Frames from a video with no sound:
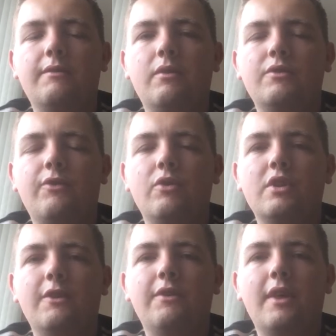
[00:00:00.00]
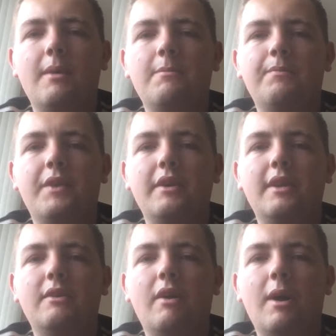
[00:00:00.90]
unfortunately for them, that
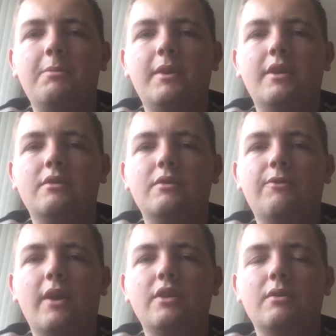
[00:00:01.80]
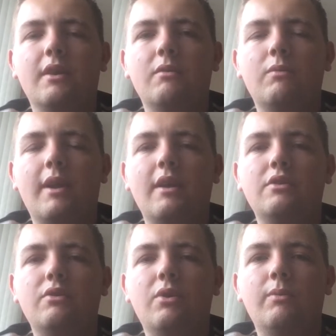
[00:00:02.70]
did not happen as France ran out
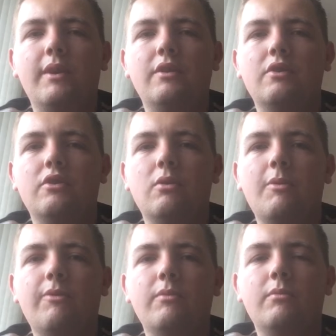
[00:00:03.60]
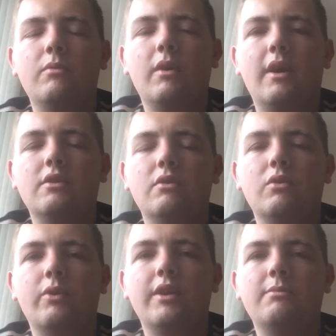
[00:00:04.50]
2-0 winners. A double from Antoine
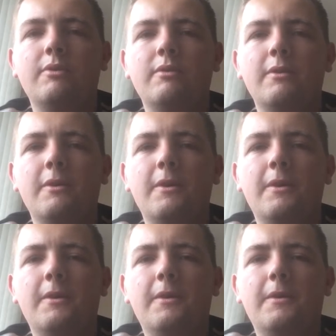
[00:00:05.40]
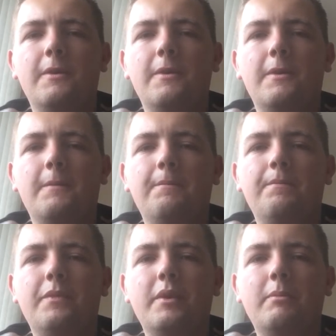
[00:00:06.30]
Griezmann.
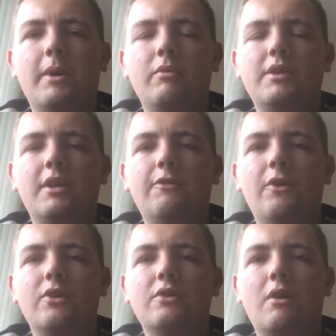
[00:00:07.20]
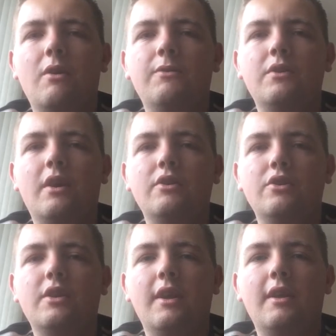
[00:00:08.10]
Penalty in the first half,
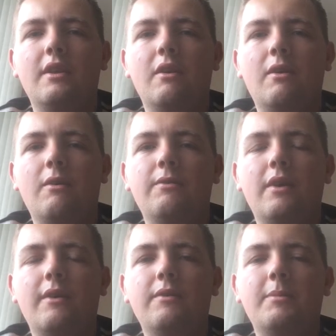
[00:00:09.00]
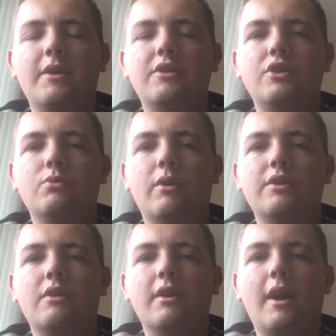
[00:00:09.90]
just at the end of the half, after Bastian
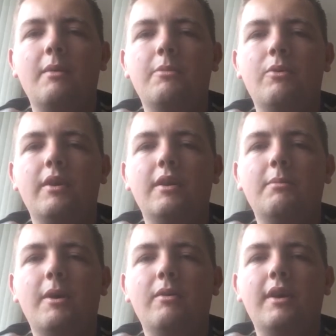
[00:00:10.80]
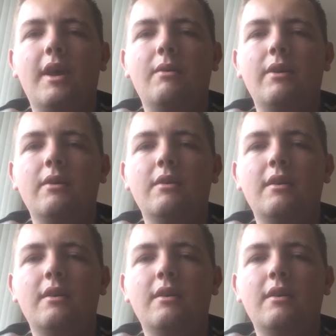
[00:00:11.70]
Schweinsteiger handballed it in the penalty area.